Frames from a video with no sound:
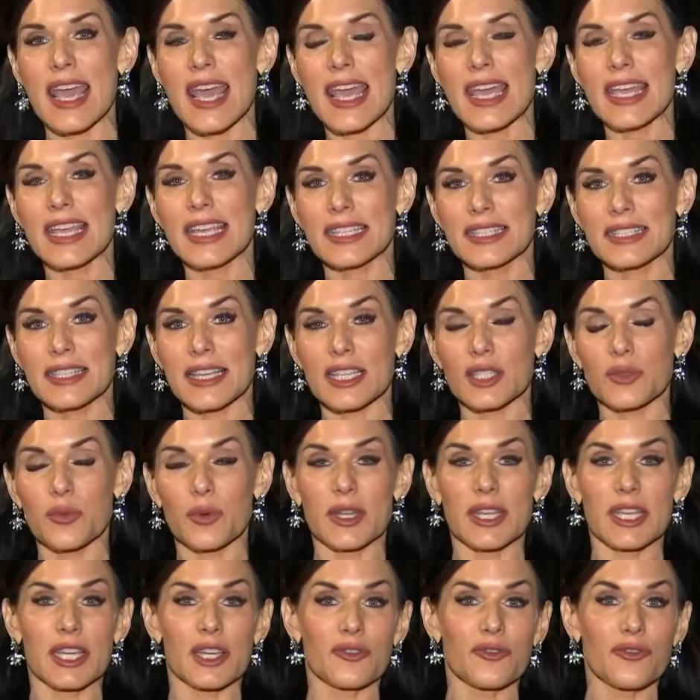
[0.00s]
He says
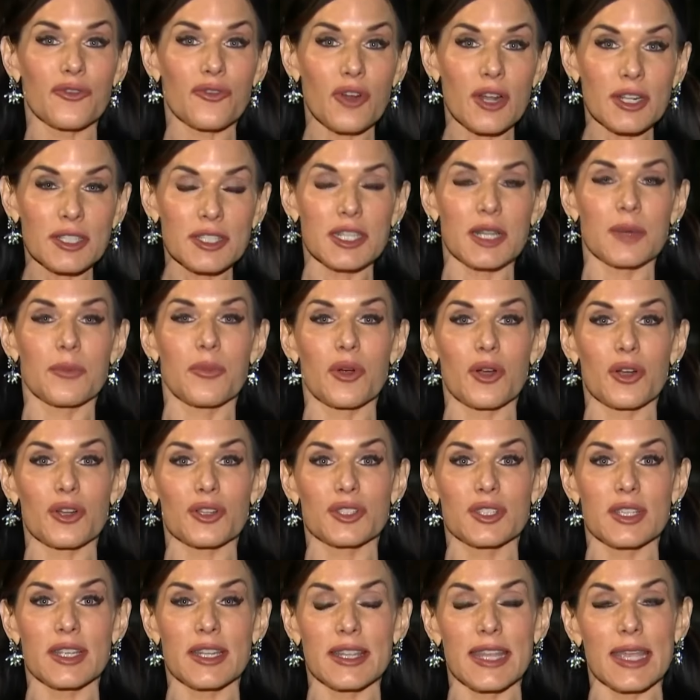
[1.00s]
when he confronted a
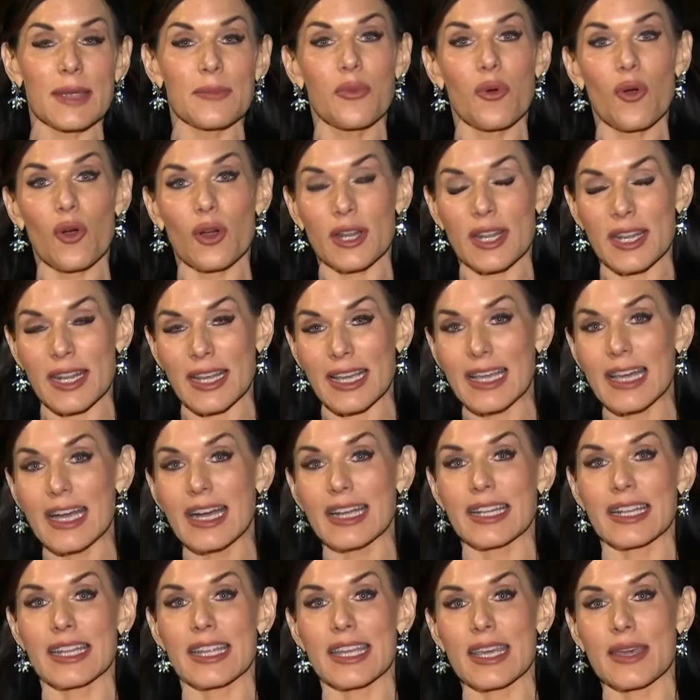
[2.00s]
person, they pointed a
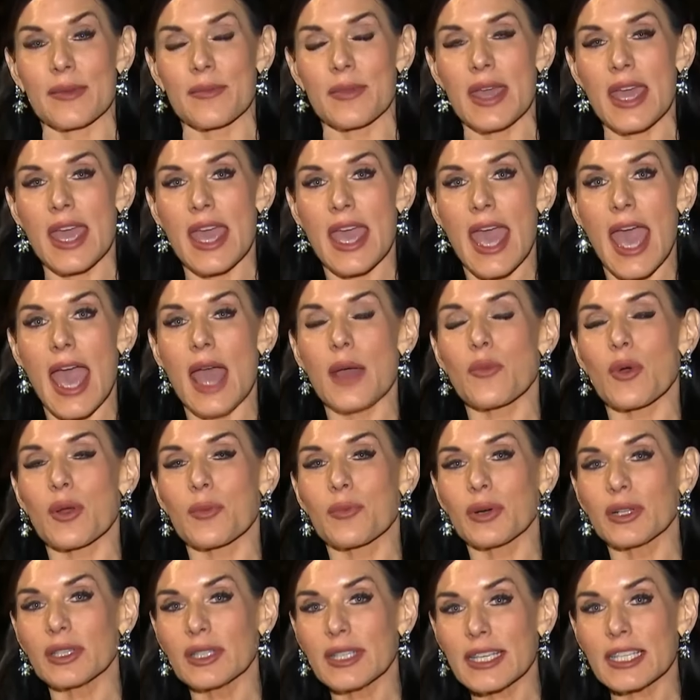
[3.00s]
gun at him. And
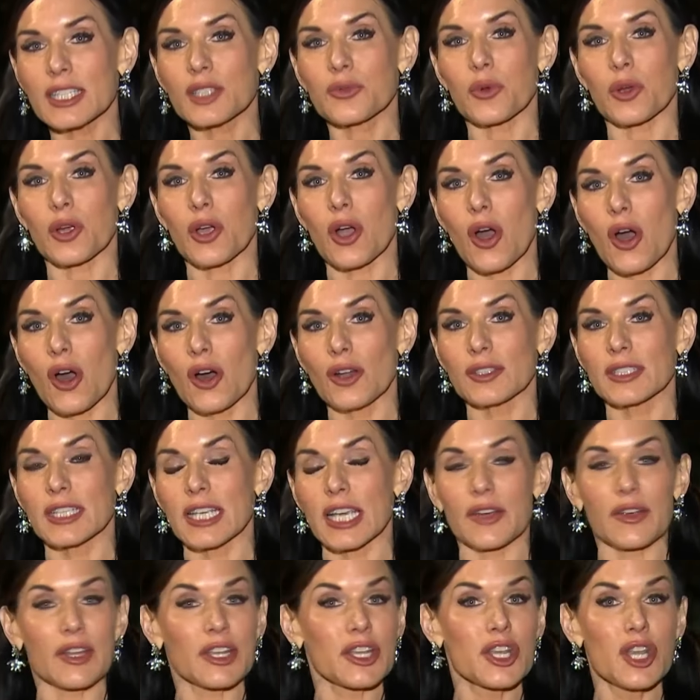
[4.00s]
when police were called
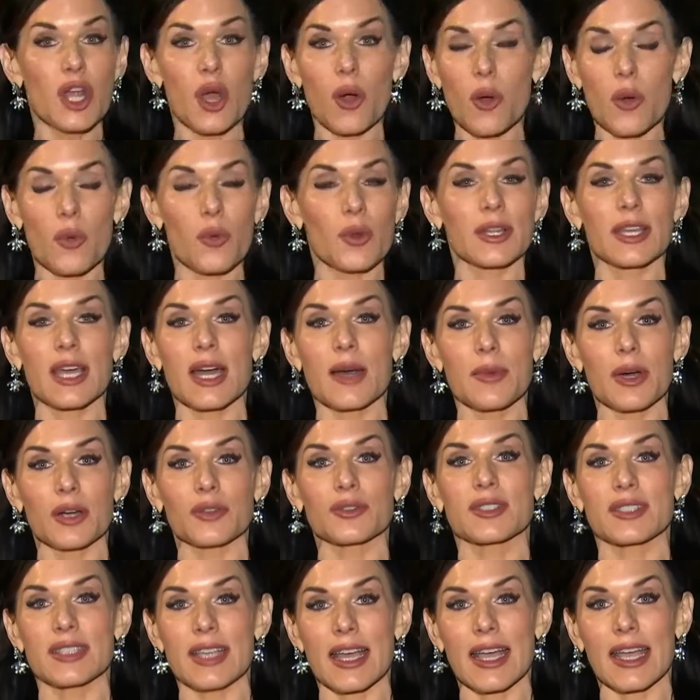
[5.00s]
here and no one would come
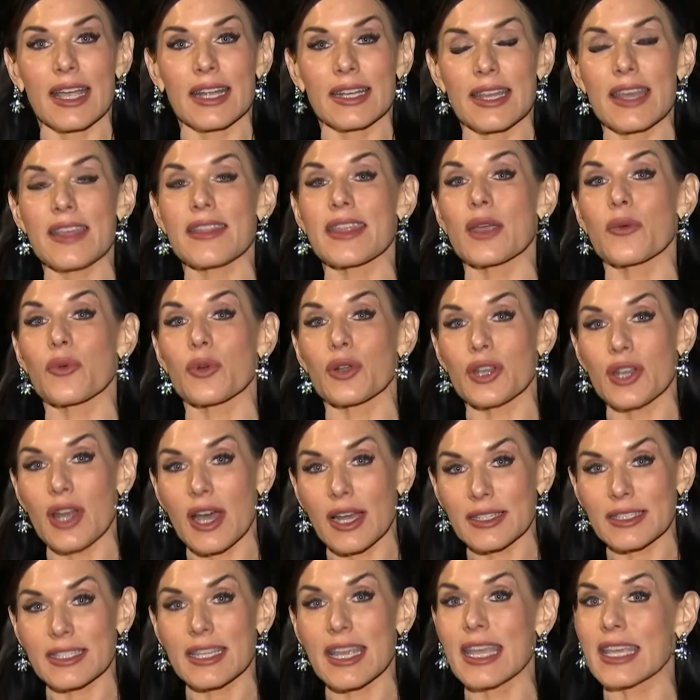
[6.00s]
outside, they were
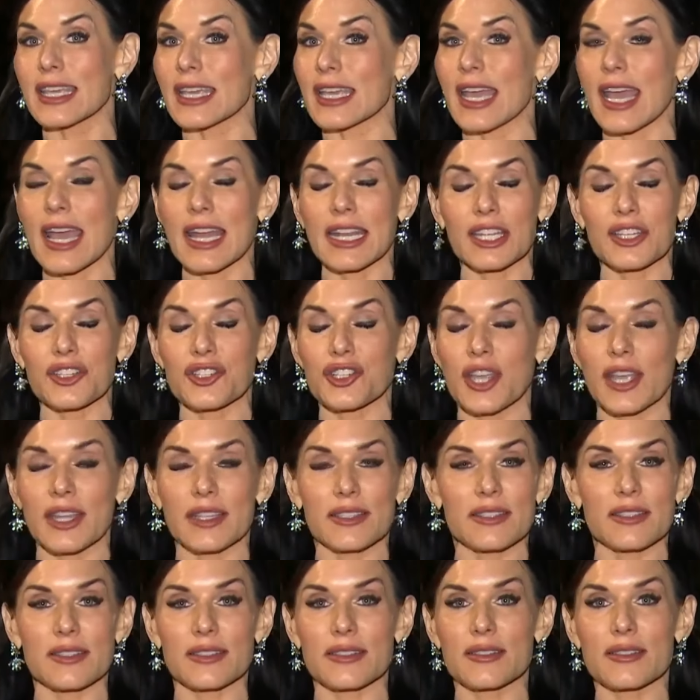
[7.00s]
not taking any
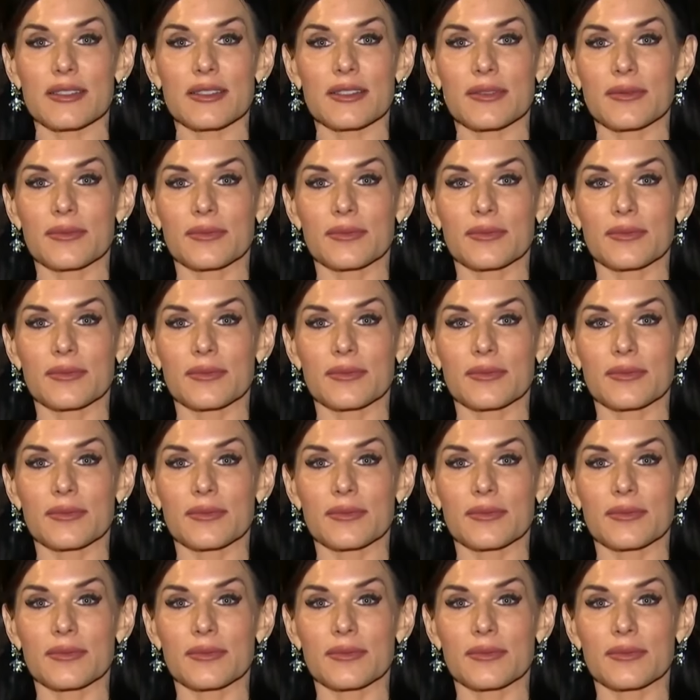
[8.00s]
chances.